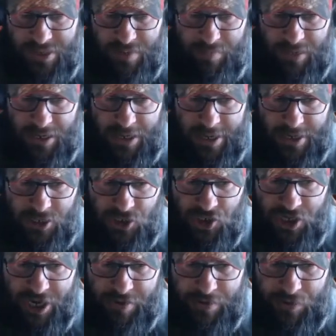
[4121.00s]
get me in
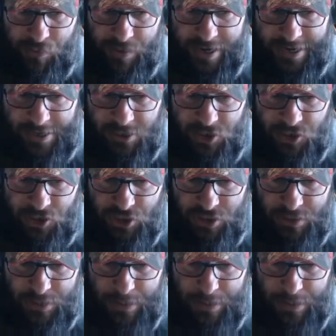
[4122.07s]
Jared range.